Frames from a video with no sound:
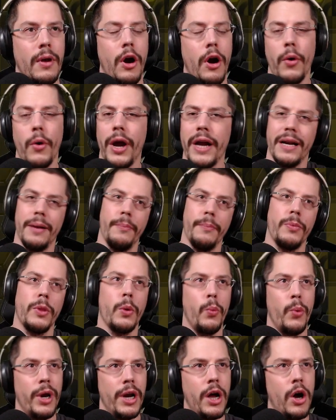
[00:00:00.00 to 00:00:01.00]
Alright,
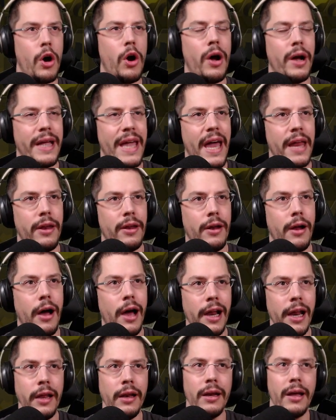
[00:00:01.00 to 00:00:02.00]
we're now again in the
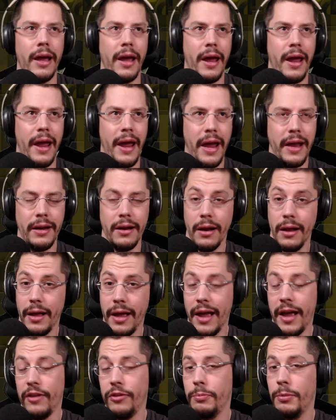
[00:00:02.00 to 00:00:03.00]
island, and
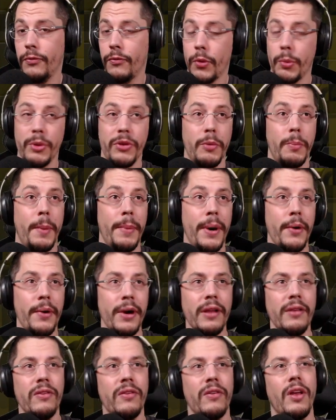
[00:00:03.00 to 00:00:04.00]
as before with the
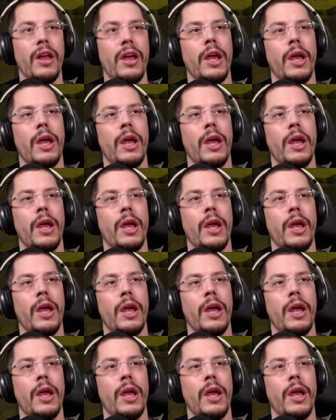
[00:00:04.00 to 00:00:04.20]
Barbarians,